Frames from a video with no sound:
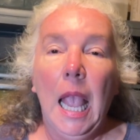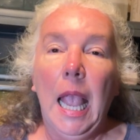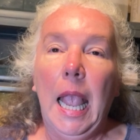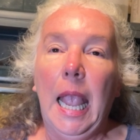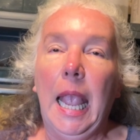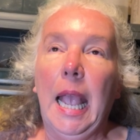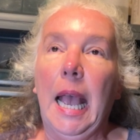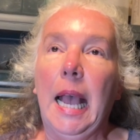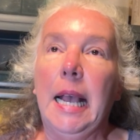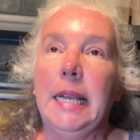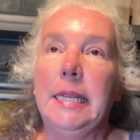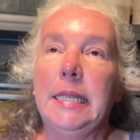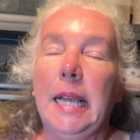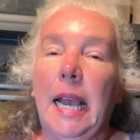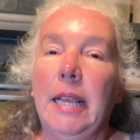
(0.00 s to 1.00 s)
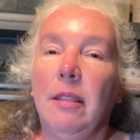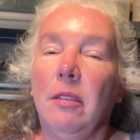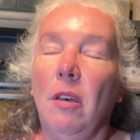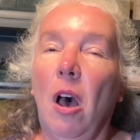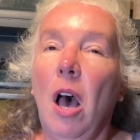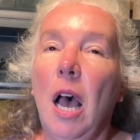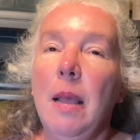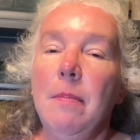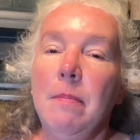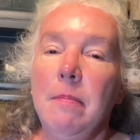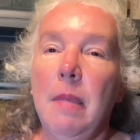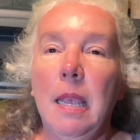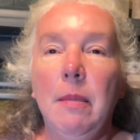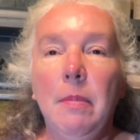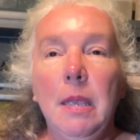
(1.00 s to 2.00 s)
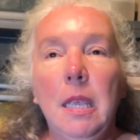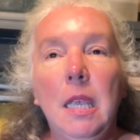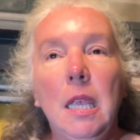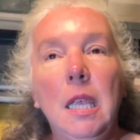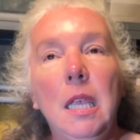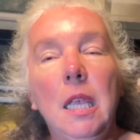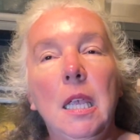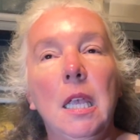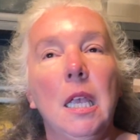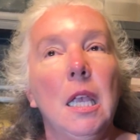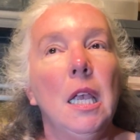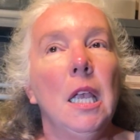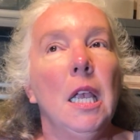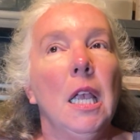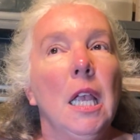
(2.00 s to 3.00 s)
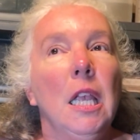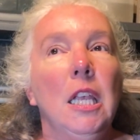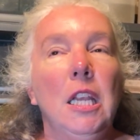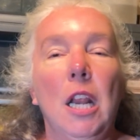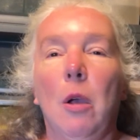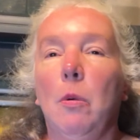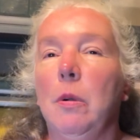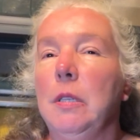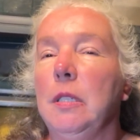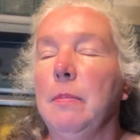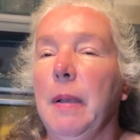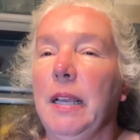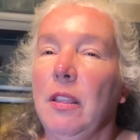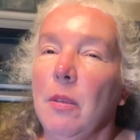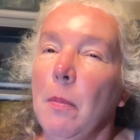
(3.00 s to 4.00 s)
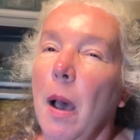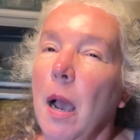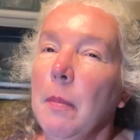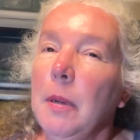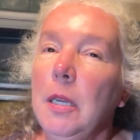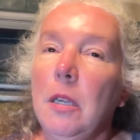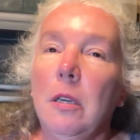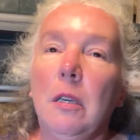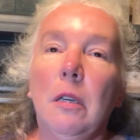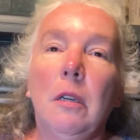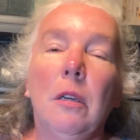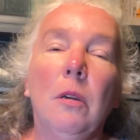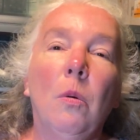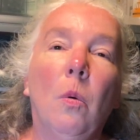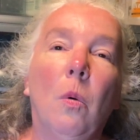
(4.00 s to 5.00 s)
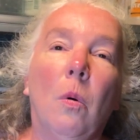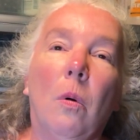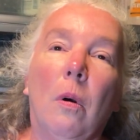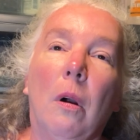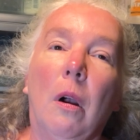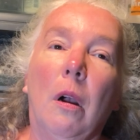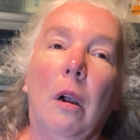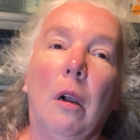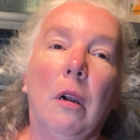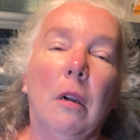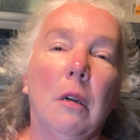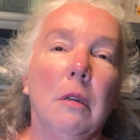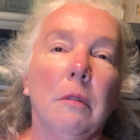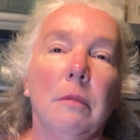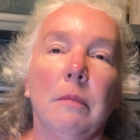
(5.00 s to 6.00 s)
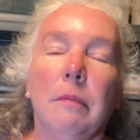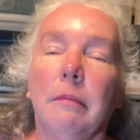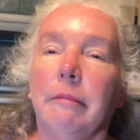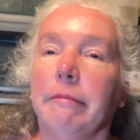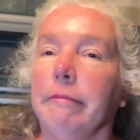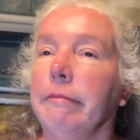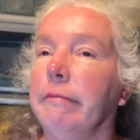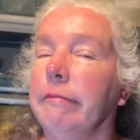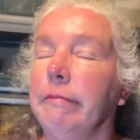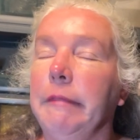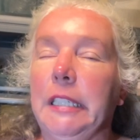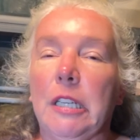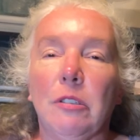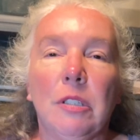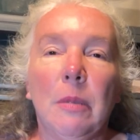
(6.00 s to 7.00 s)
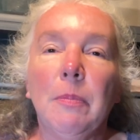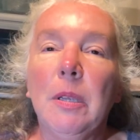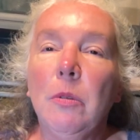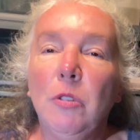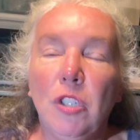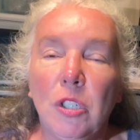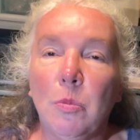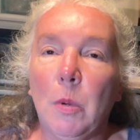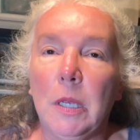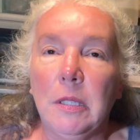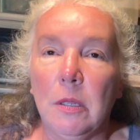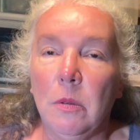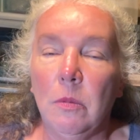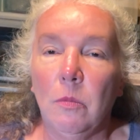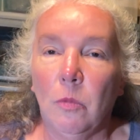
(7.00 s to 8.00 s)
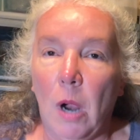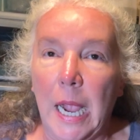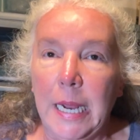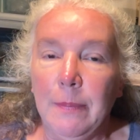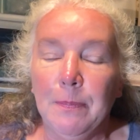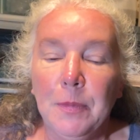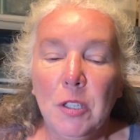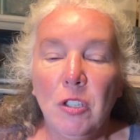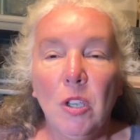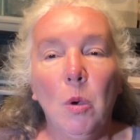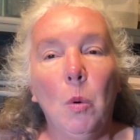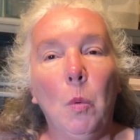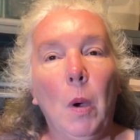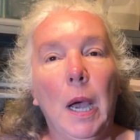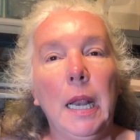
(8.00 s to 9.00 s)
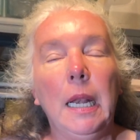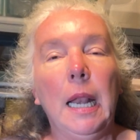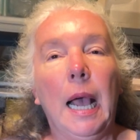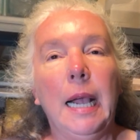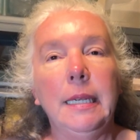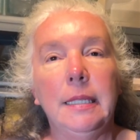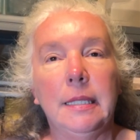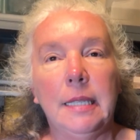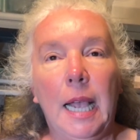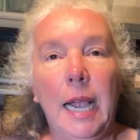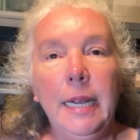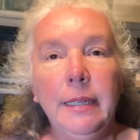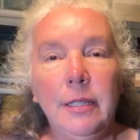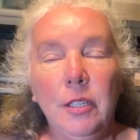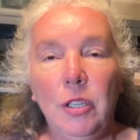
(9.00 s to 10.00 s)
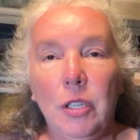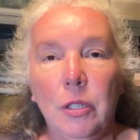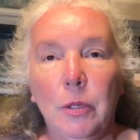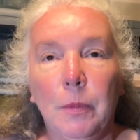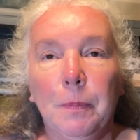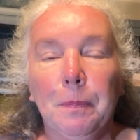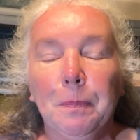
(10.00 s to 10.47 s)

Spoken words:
And I thought maybe, it was my thermometer or something just wasn't right. So what I decided to do